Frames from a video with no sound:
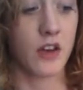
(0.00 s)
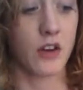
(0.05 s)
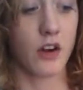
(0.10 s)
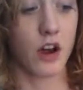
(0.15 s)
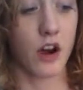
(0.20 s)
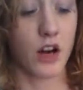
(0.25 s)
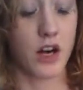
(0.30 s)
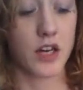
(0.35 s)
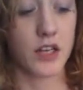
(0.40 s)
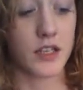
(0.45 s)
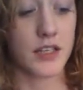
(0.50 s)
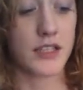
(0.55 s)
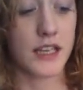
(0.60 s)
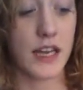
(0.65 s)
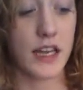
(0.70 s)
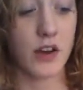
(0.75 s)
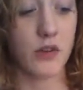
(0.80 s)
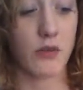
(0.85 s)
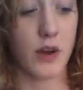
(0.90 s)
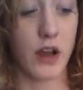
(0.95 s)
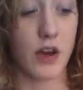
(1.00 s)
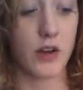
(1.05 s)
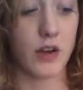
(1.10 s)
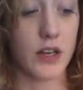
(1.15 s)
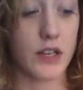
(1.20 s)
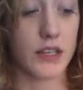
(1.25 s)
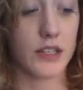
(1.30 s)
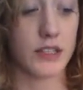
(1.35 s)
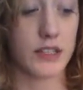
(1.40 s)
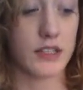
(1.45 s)
Our second
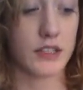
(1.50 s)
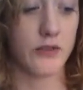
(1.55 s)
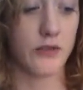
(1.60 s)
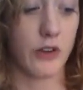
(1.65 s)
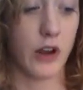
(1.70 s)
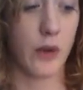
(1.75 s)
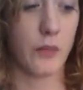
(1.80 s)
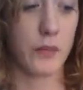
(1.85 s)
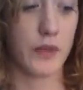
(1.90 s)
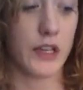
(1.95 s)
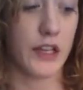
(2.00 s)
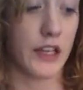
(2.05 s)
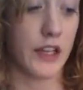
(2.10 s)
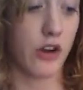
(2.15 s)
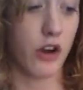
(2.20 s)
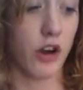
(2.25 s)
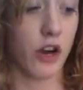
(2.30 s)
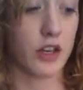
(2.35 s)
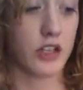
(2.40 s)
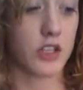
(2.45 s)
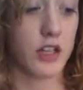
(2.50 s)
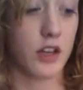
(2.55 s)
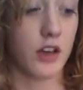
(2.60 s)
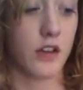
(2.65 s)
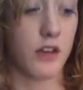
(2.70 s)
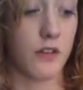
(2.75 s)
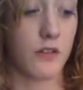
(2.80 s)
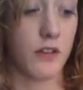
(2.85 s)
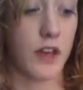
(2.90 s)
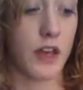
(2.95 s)
route is from the arch
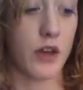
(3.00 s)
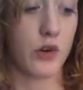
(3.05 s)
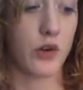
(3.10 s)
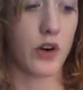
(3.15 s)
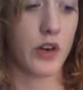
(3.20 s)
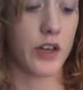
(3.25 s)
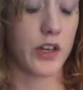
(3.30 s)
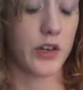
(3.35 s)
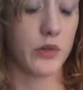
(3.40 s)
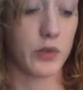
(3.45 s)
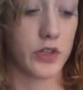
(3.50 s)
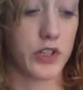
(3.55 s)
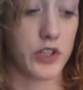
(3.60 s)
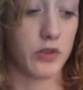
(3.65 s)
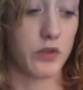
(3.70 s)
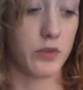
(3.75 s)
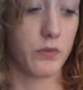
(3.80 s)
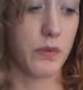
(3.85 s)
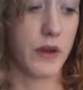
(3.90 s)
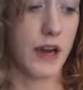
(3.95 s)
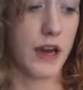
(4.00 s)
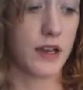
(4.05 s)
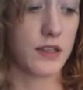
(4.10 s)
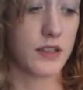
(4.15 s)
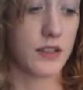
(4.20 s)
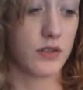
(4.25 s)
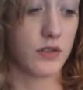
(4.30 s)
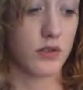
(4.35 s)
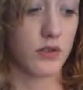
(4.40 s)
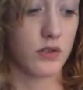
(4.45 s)
of aorta, in which you would
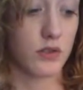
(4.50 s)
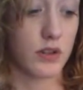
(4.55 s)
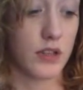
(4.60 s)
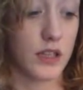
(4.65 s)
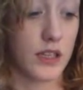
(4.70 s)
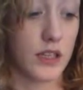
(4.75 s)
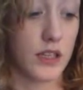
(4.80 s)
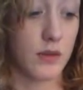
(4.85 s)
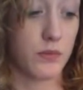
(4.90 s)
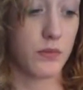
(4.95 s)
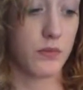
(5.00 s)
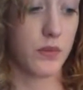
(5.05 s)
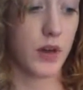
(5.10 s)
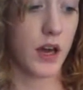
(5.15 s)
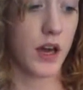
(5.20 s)
pass through the